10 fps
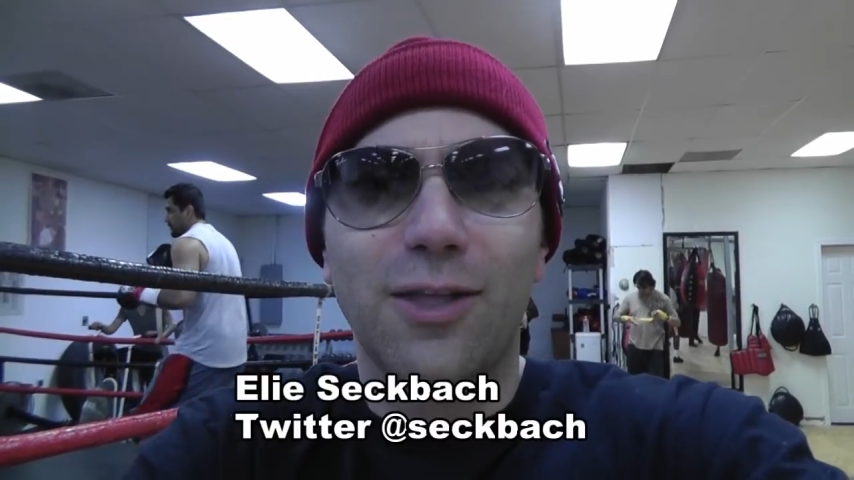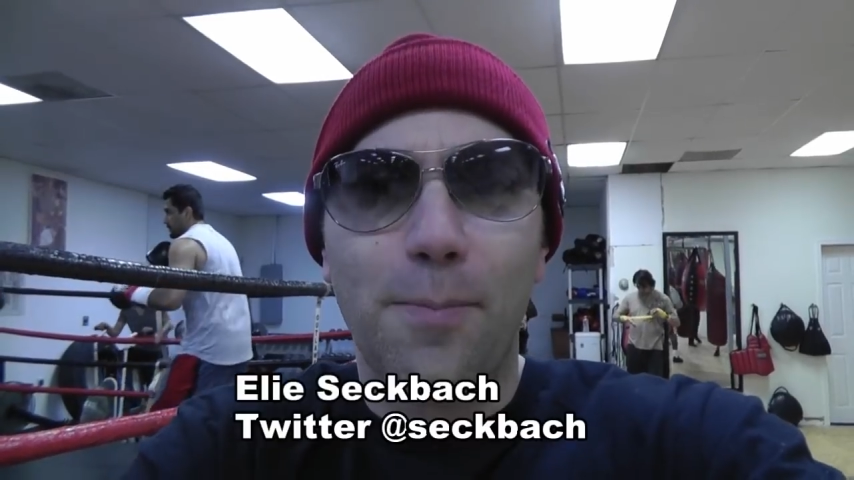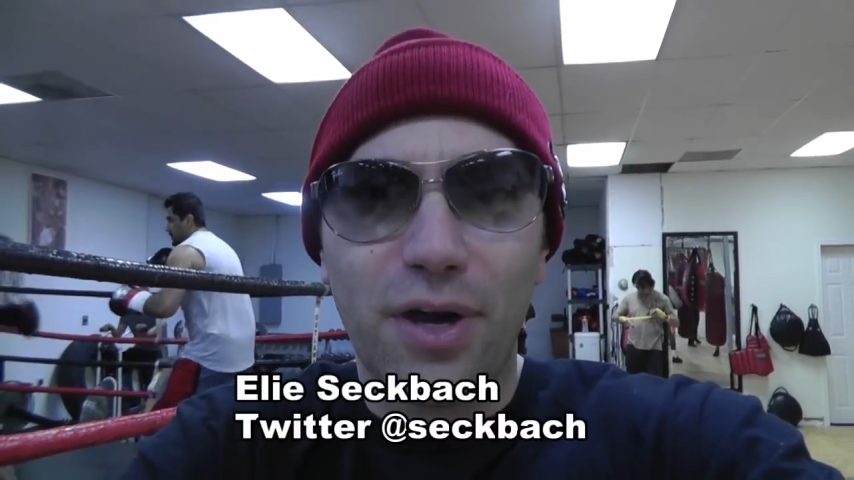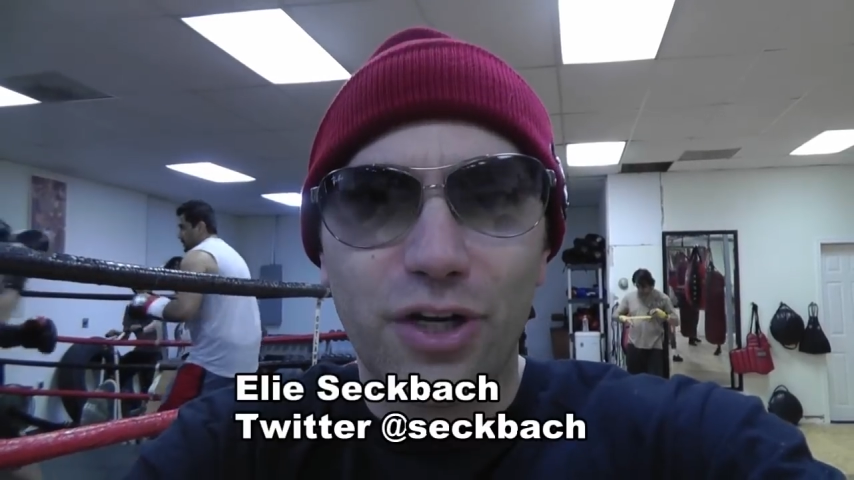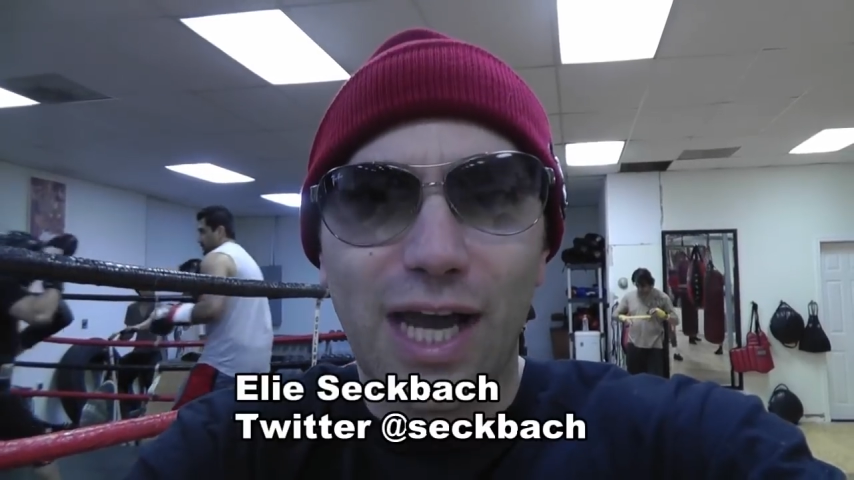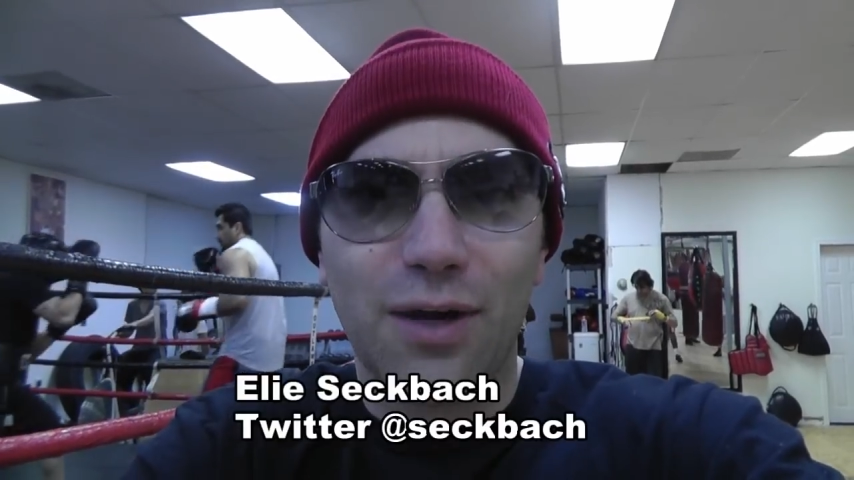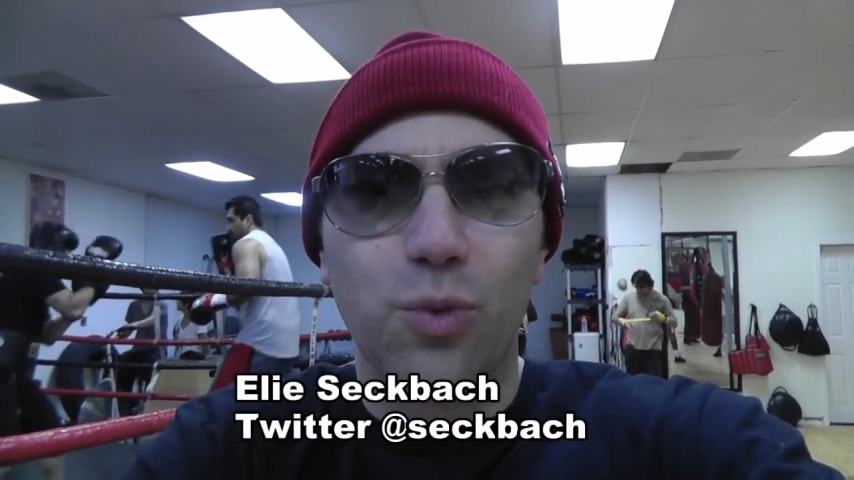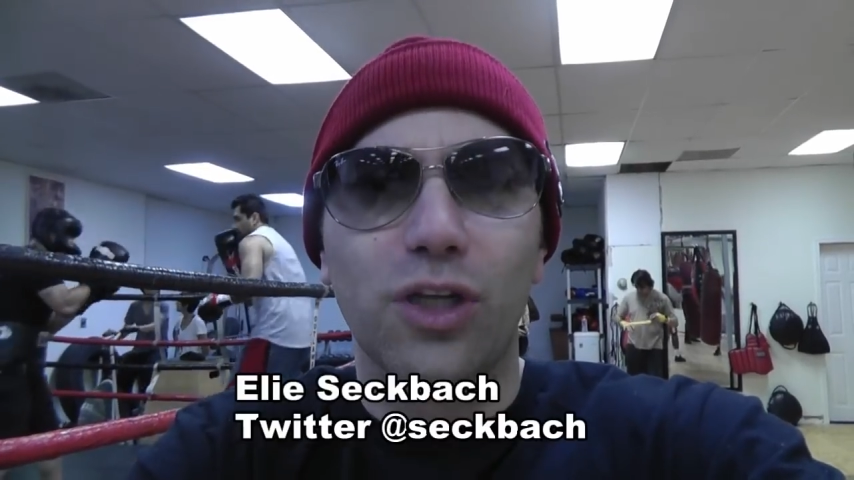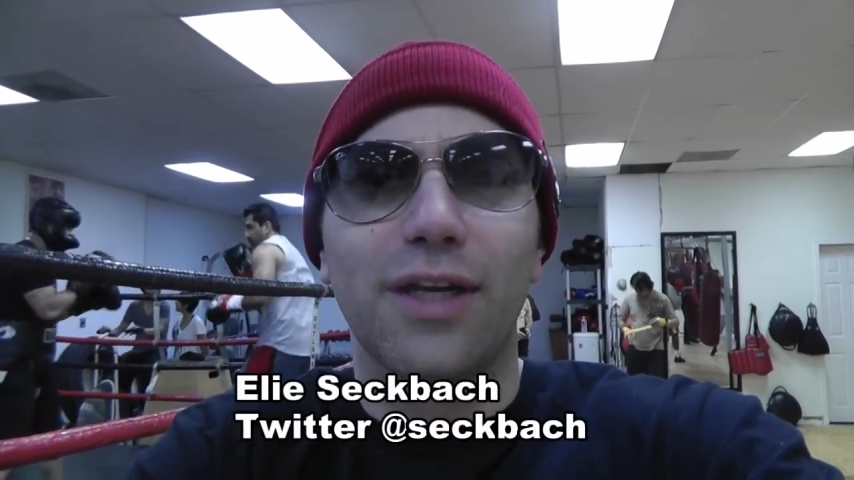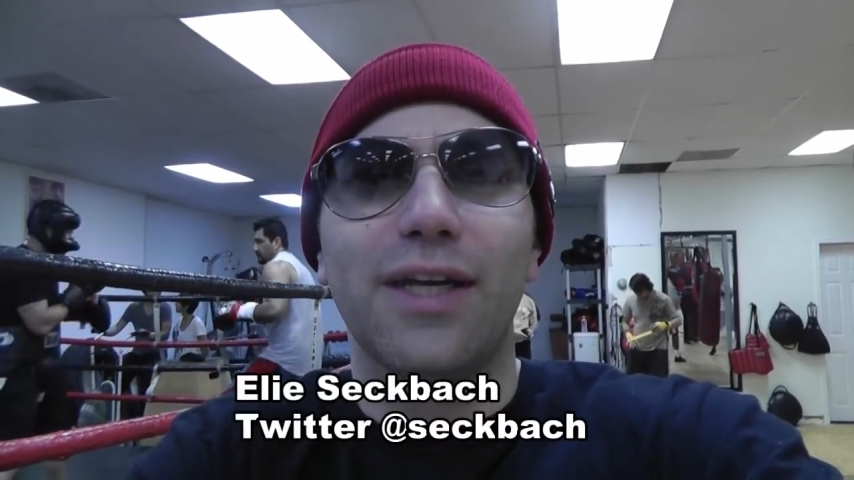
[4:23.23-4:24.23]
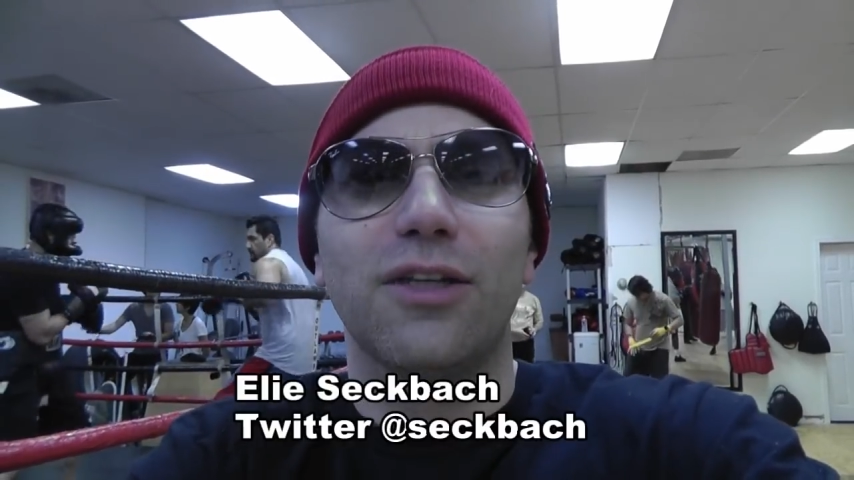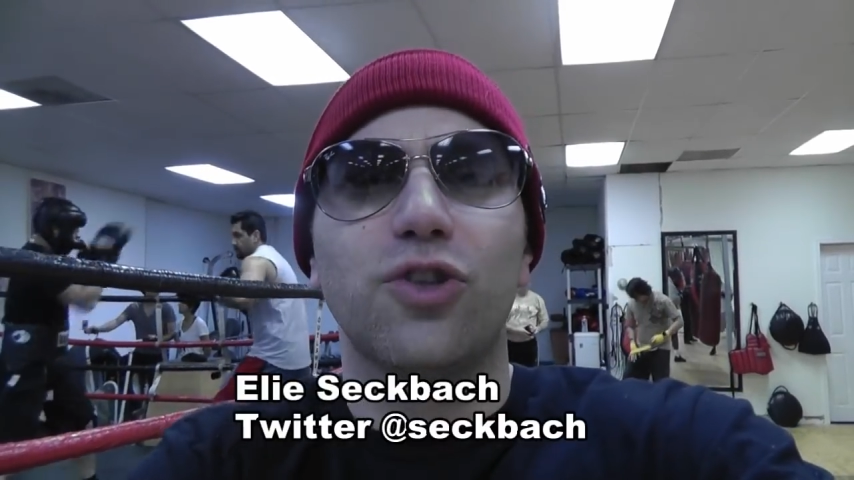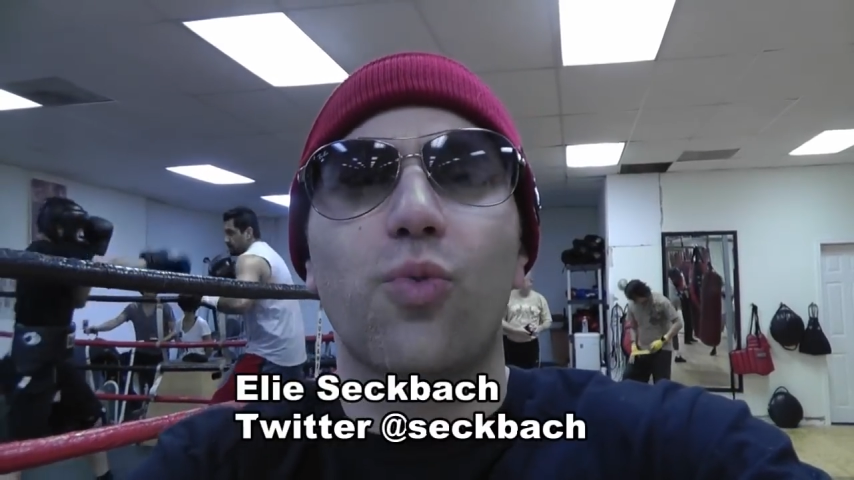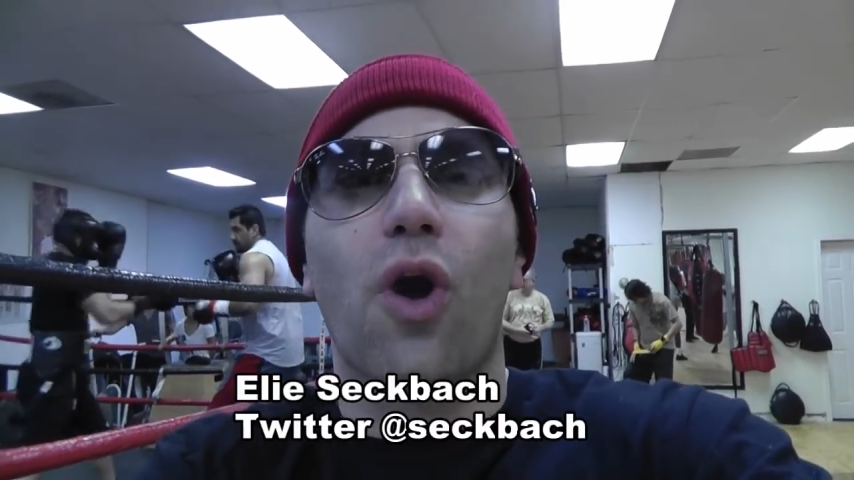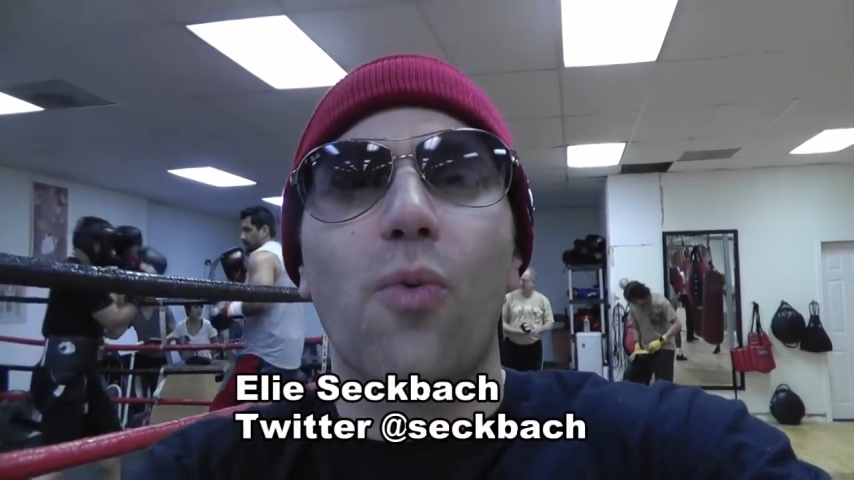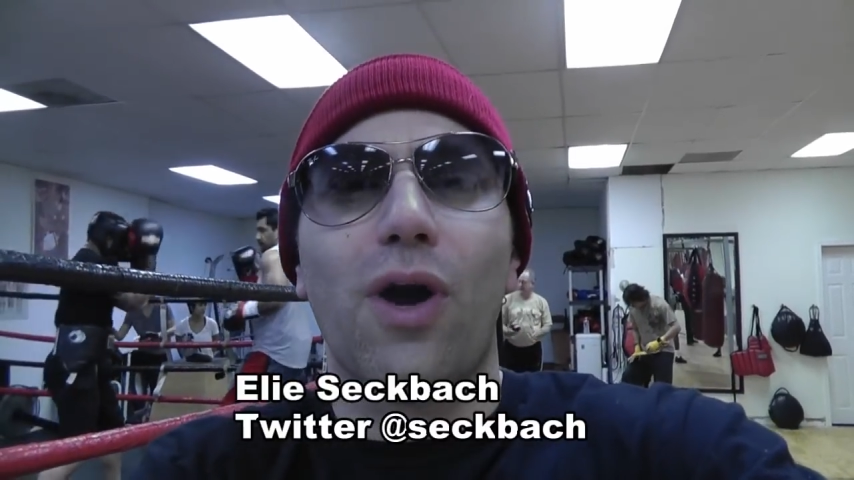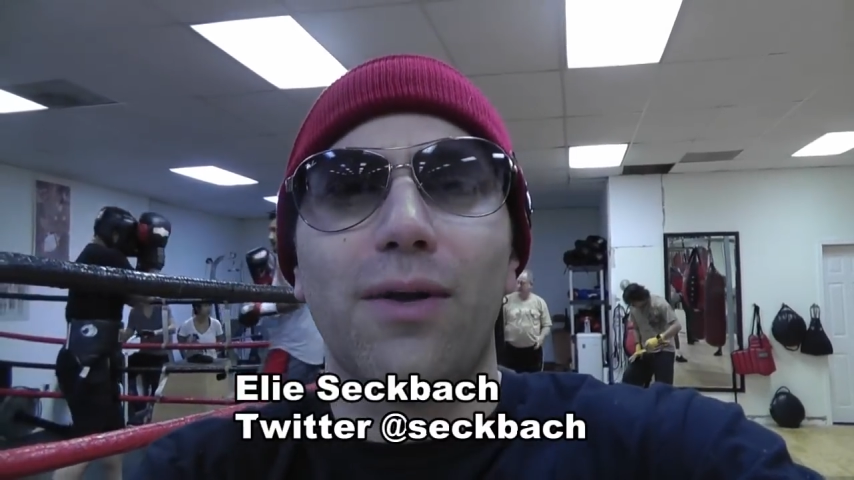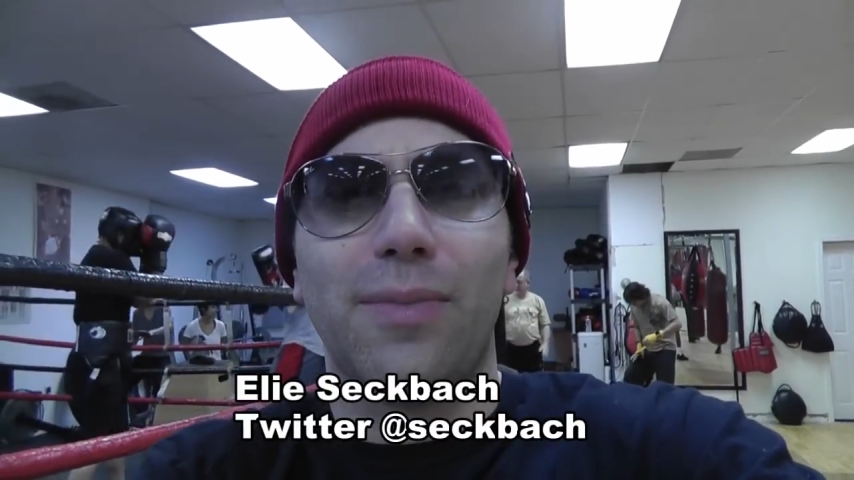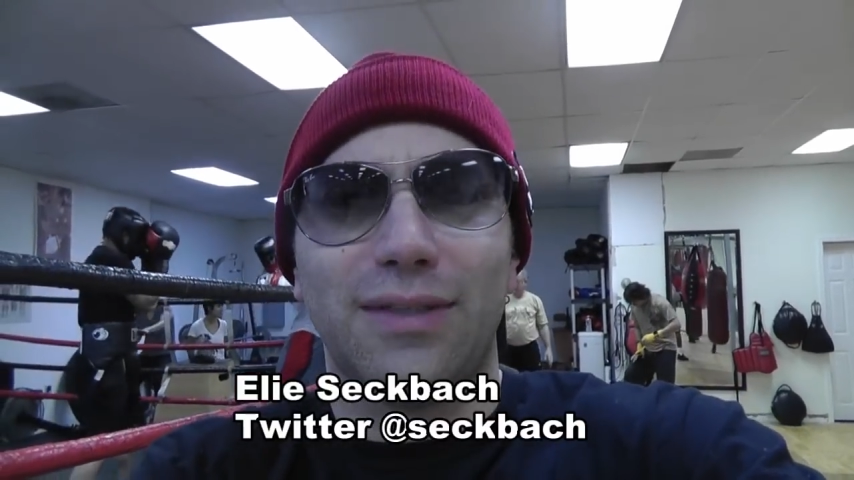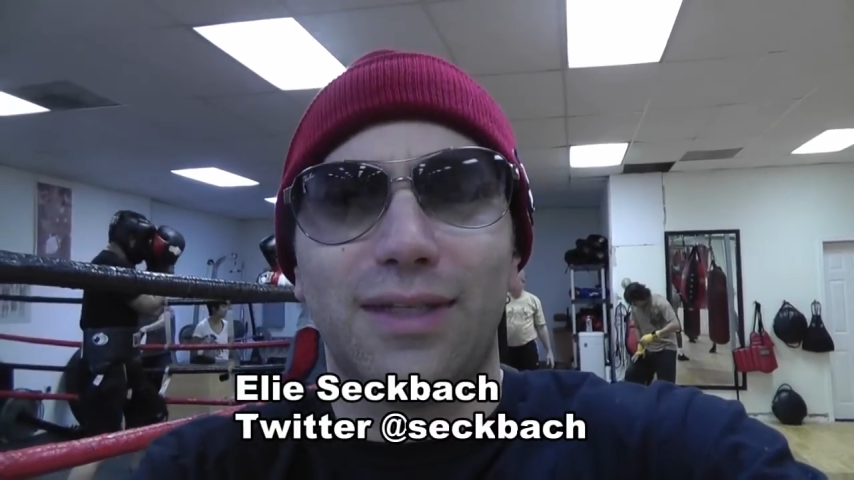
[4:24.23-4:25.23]
the Marriott of Woodland Hills. You won't want
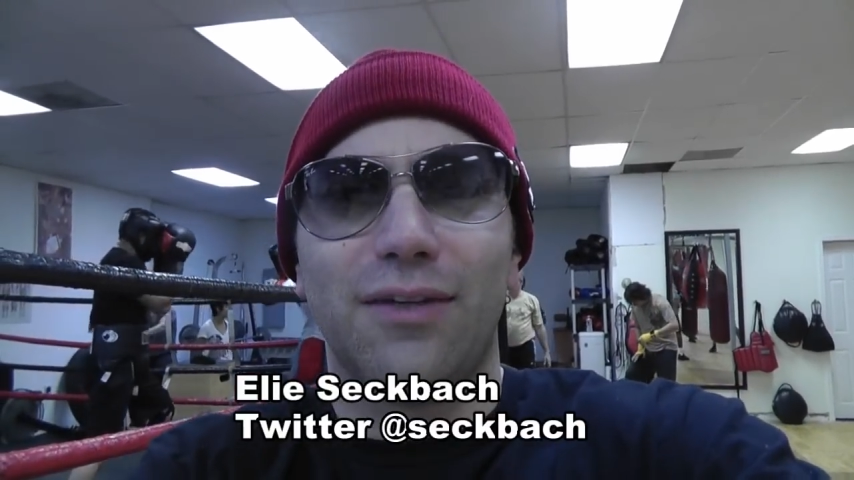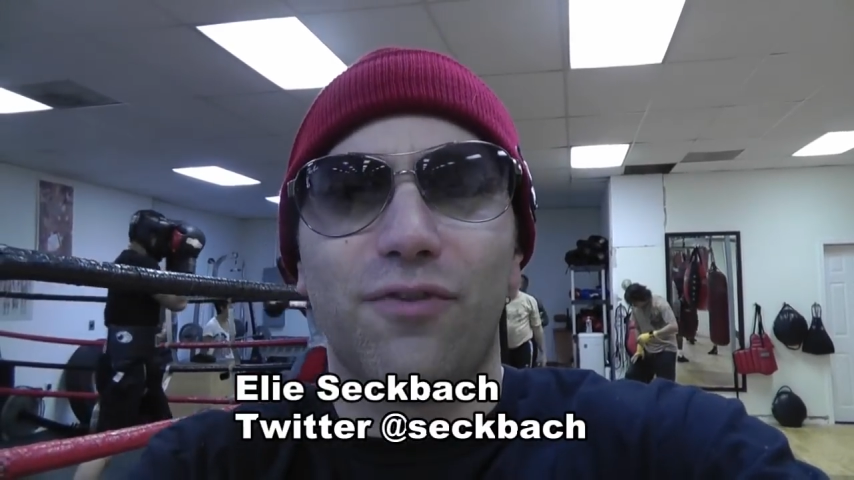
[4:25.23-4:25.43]
to miss it.